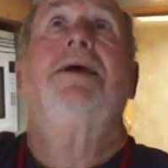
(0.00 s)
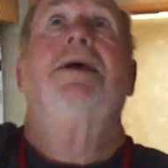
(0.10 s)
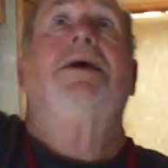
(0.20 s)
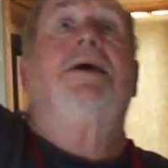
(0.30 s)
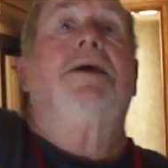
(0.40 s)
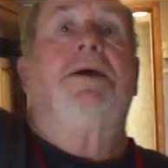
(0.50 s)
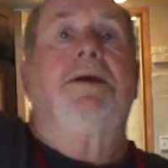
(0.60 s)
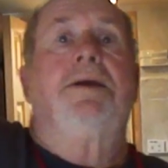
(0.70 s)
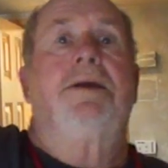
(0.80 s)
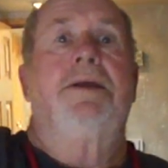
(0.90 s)
Is this a B
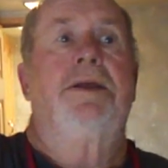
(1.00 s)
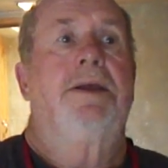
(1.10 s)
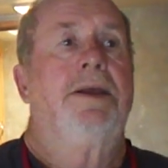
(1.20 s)
or a C?